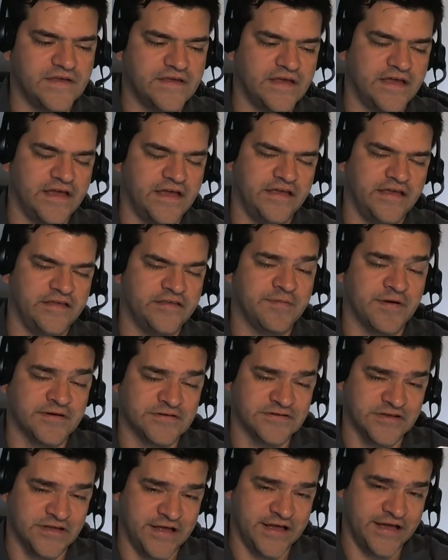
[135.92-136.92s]
a
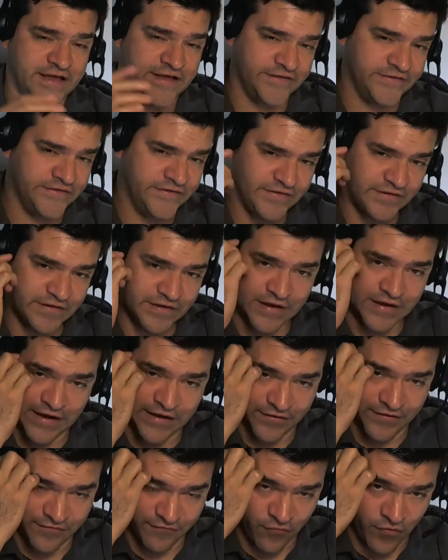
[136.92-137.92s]
specialized kind of